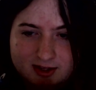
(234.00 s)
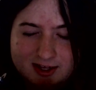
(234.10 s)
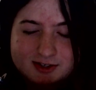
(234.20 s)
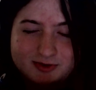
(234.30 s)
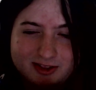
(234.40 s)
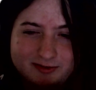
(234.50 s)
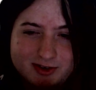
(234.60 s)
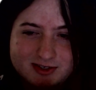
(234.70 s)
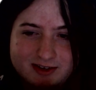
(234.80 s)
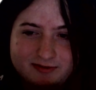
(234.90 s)
is one of the
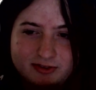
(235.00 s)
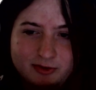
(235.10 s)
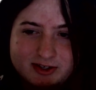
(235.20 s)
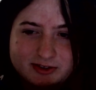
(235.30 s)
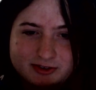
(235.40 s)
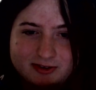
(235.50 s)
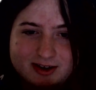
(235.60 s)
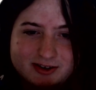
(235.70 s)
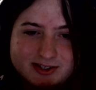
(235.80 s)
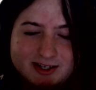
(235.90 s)
most influential
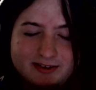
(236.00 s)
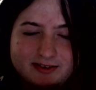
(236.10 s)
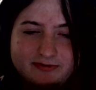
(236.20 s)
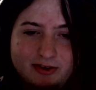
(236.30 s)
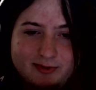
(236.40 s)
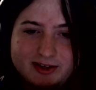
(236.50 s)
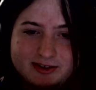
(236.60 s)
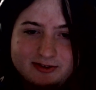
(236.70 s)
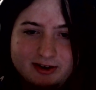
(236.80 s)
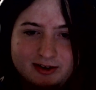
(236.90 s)
directors in film
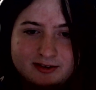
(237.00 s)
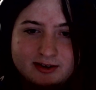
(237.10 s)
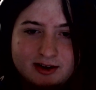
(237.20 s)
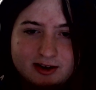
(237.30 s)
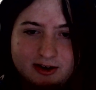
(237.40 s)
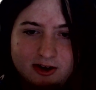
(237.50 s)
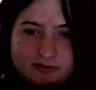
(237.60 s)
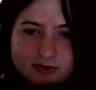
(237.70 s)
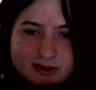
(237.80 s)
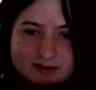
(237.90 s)
history, known
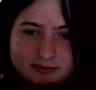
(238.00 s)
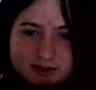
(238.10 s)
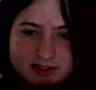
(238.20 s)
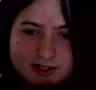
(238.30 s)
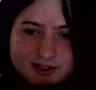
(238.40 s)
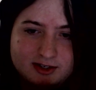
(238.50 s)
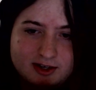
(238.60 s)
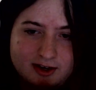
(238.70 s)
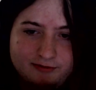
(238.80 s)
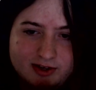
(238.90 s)
for his precision
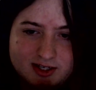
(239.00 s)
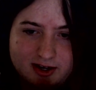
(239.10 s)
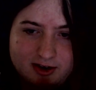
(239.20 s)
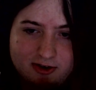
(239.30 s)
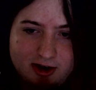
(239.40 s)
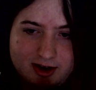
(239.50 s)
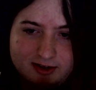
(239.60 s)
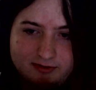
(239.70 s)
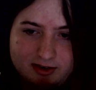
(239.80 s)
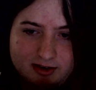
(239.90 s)
and visionary
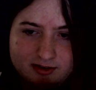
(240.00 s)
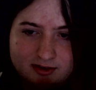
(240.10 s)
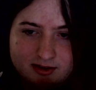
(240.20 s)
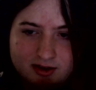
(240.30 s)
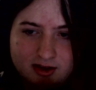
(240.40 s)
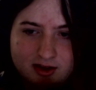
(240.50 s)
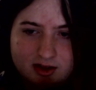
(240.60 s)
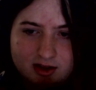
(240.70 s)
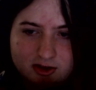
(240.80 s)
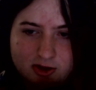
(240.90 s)
creativity.
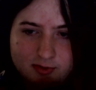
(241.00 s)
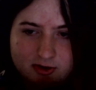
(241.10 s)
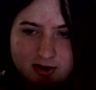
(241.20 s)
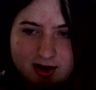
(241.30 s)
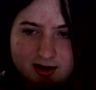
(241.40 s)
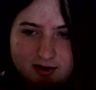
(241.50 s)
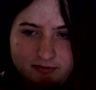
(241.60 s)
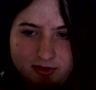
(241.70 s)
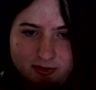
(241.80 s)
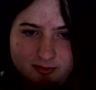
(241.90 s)
Kubrick created a
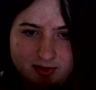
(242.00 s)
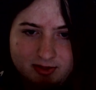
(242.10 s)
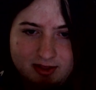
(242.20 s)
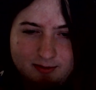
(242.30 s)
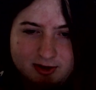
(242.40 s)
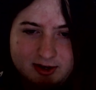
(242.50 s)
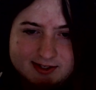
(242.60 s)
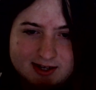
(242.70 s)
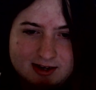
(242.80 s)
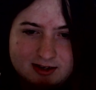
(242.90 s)
film that blended
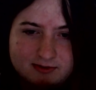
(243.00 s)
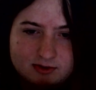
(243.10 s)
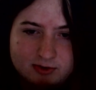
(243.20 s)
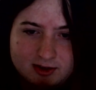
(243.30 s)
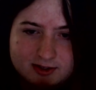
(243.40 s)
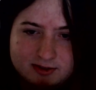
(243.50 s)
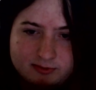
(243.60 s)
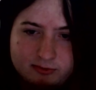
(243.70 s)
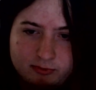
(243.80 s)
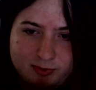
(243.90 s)
scientific realism with